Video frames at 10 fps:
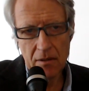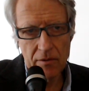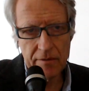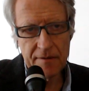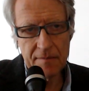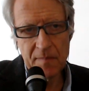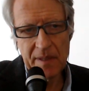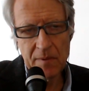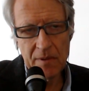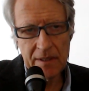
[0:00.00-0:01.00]
a lot of the
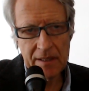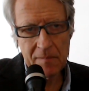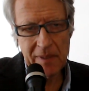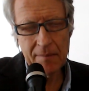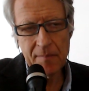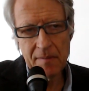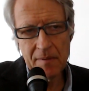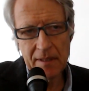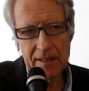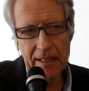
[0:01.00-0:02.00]
people and the black
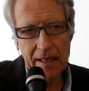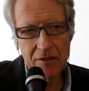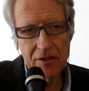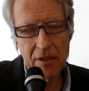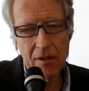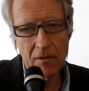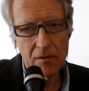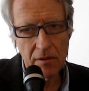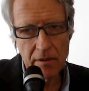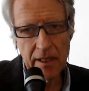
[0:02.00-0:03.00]
people in the country are
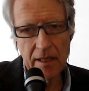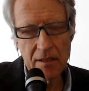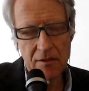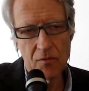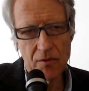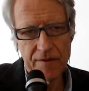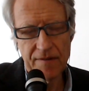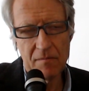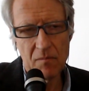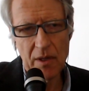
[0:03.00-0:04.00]
looking
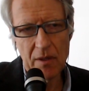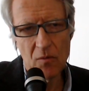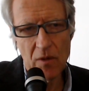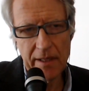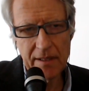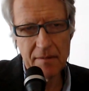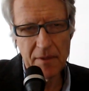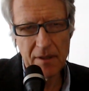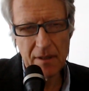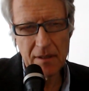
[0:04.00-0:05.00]
towards the white
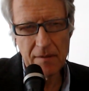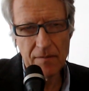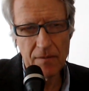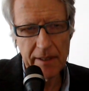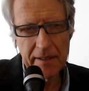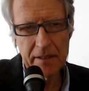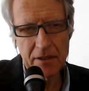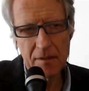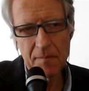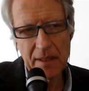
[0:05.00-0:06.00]
community for
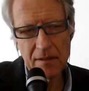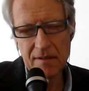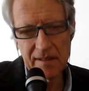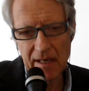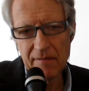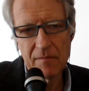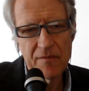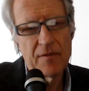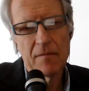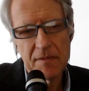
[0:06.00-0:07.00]
leadership and to save
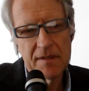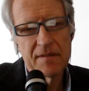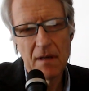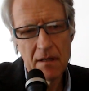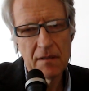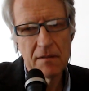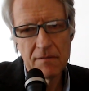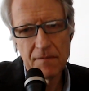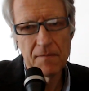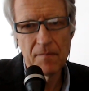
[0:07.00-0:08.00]
them from this kind
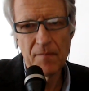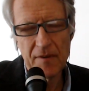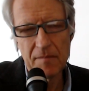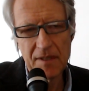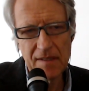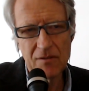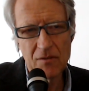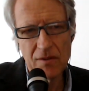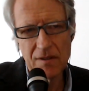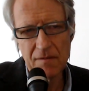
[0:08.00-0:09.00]
of from these
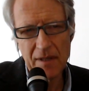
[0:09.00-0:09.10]
sorts